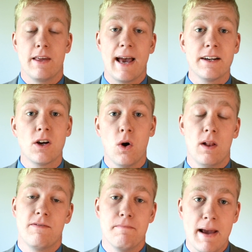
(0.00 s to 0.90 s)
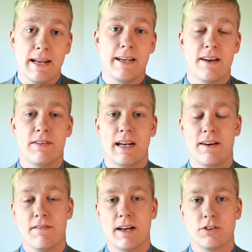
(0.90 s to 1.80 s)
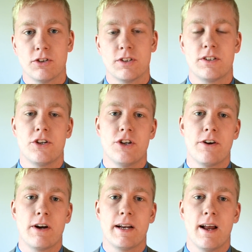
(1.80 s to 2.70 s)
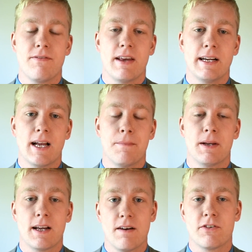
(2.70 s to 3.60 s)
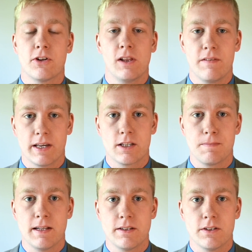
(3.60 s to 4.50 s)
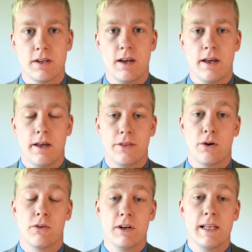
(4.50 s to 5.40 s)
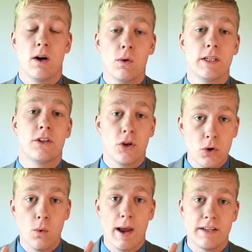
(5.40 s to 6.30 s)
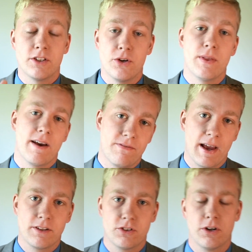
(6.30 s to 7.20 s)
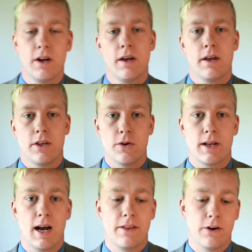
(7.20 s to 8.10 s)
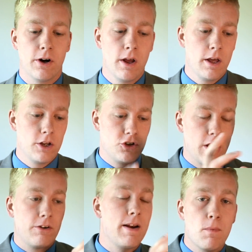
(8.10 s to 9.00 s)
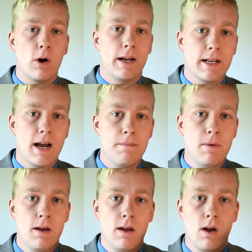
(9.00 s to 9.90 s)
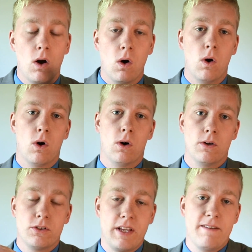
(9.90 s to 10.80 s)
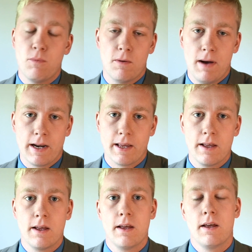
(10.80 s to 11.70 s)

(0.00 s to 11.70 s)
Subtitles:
The end goal of many dividend investors is to generate enough income to cover their living expenses. There are really only two ways to do that faster. You can either generate more income or save more money.